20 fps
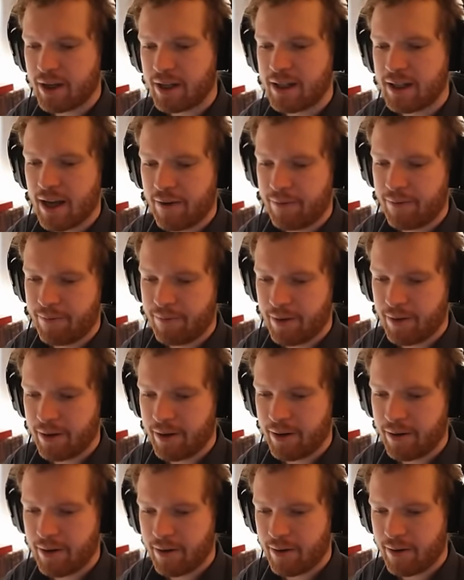I actually have
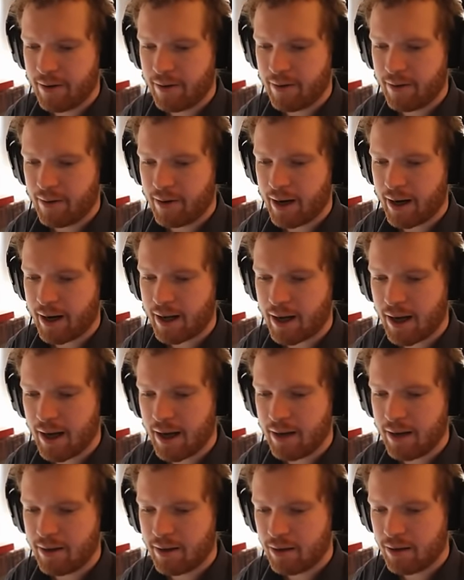had a
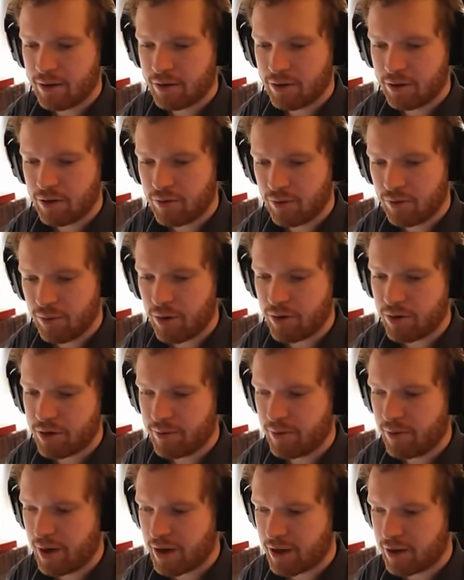guy that wrote
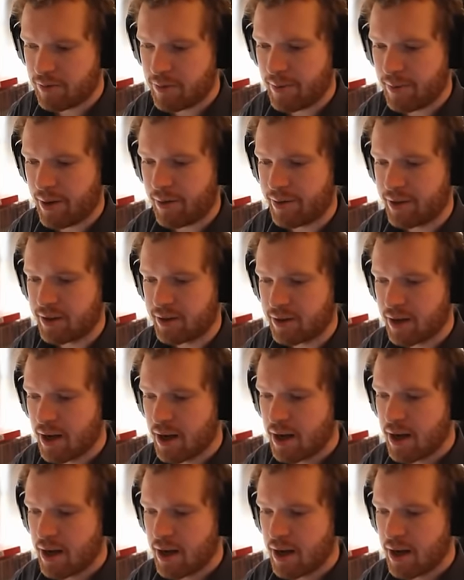to me about this.